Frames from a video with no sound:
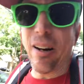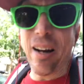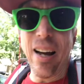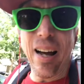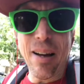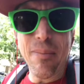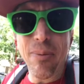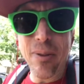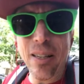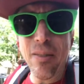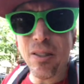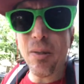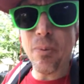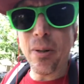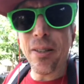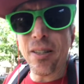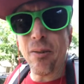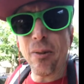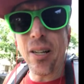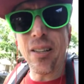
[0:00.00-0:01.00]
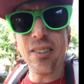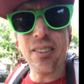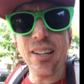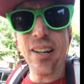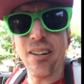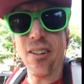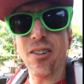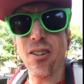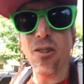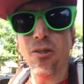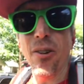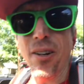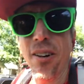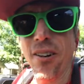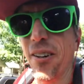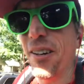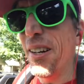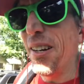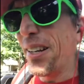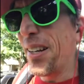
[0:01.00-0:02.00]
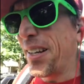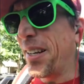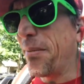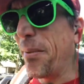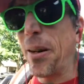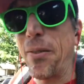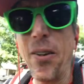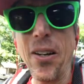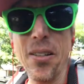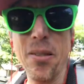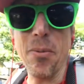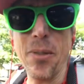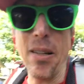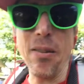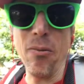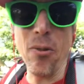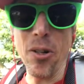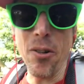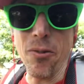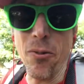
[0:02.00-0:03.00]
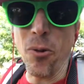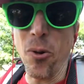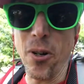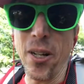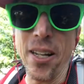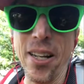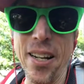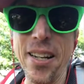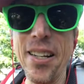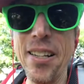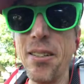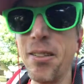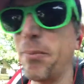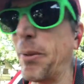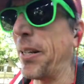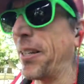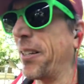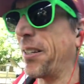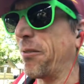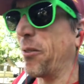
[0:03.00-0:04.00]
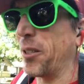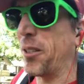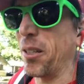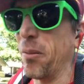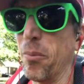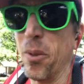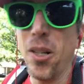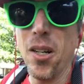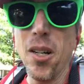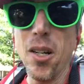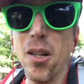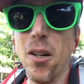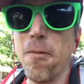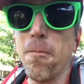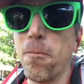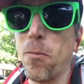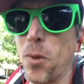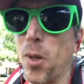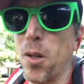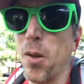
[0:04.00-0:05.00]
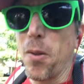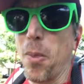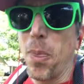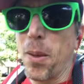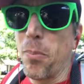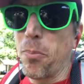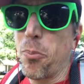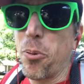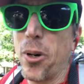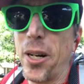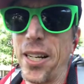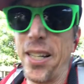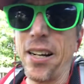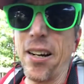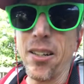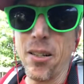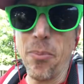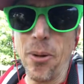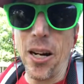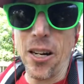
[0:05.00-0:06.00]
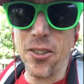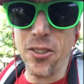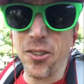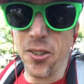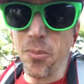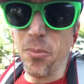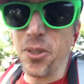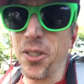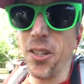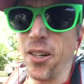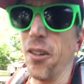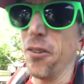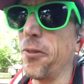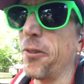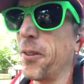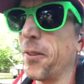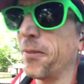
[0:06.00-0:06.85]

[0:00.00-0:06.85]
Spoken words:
I believe he's been at the weight his entire career. He might have had some time at 140, and he's been in with some pretty talented boxers himself.